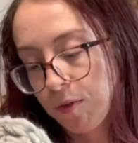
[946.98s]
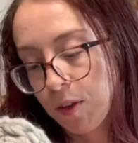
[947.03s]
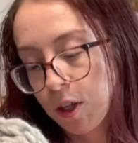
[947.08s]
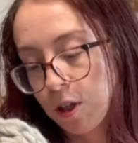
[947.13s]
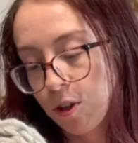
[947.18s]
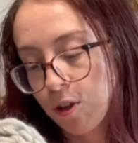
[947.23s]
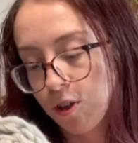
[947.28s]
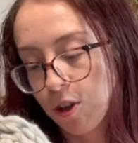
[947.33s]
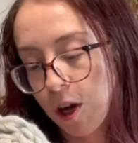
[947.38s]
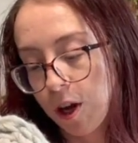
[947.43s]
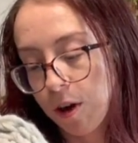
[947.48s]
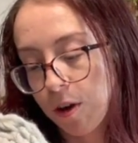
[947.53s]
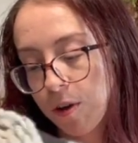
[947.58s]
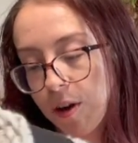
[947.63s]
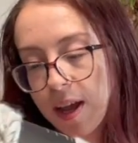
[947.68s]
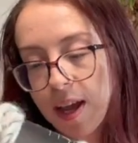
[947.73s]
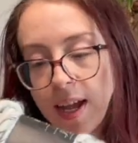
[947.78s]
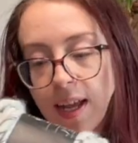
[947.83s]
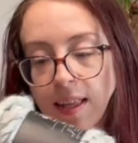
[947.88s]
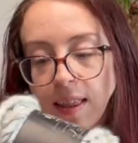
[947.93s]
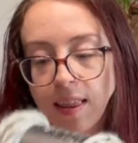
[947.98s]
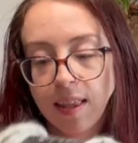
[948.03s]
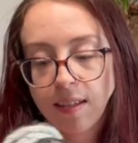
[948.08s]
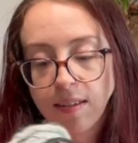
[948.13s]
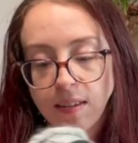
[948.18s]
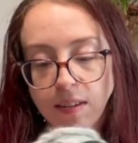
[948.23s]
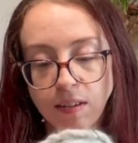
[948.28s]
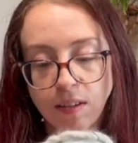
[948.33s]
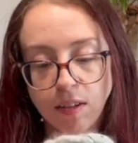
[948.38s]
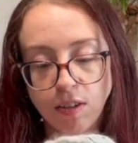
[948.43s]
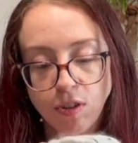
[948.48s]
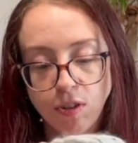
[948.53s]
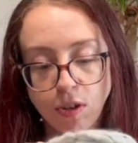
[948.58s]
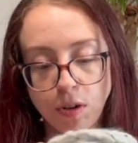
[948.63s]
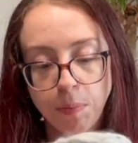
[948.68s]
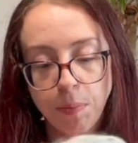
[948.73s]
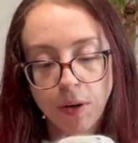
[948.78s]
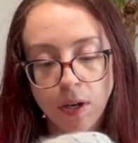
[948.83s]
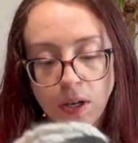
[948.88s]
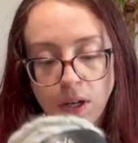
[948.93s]
So this is a
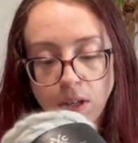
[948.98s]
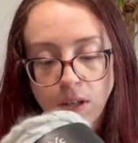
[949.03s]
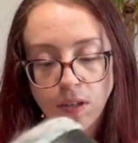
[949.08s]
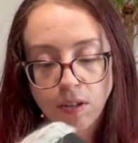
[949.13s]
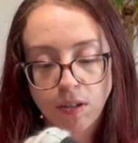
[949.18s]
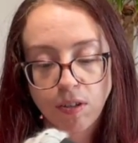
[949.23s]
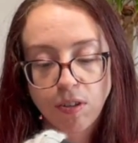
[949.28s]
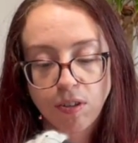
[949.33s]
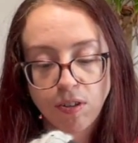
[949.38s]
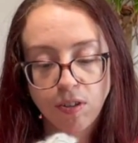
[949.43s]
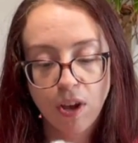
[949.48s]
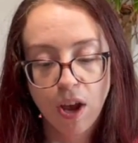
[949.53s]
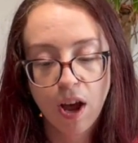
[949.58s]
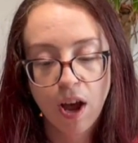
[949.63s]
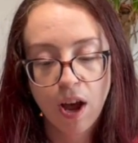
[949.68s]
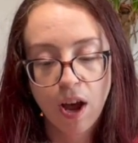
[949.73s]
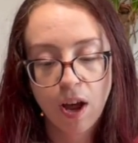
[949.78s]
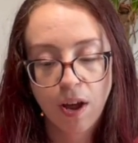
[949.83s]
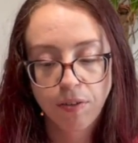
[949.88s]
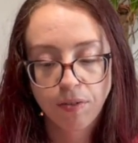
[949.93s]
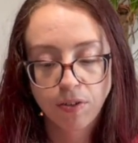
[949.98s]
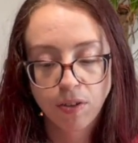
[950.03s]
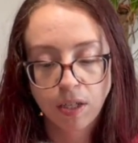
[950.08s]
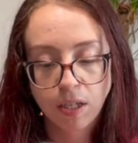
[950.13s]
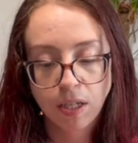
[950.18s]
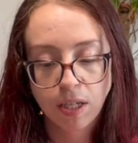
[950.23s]
super soft,